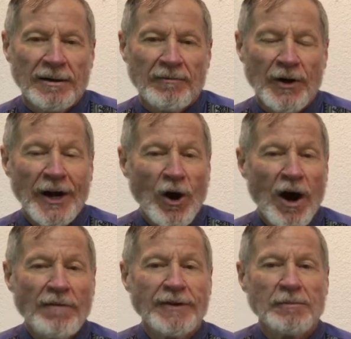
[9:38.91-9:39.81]
very
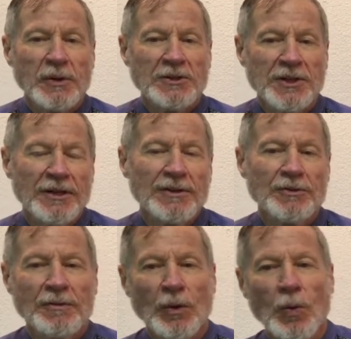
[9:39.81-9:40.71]
often presenters
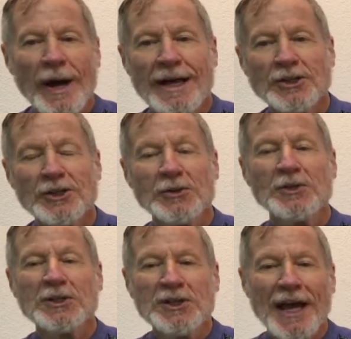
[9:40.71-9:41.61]
from the West use
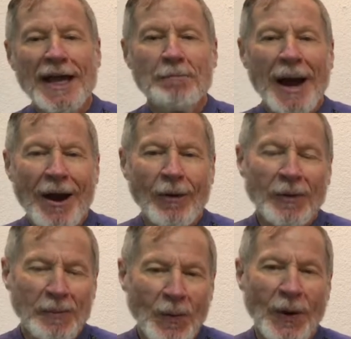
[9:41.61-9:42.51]
the same
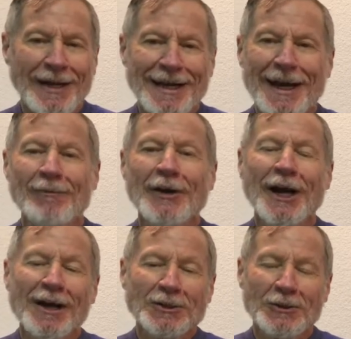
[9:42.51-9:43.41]
PowerPoint in every
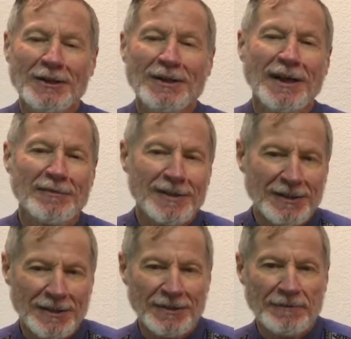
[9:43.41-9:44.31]
country that they
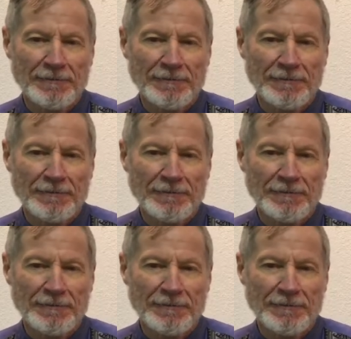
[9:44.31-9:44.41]
visit.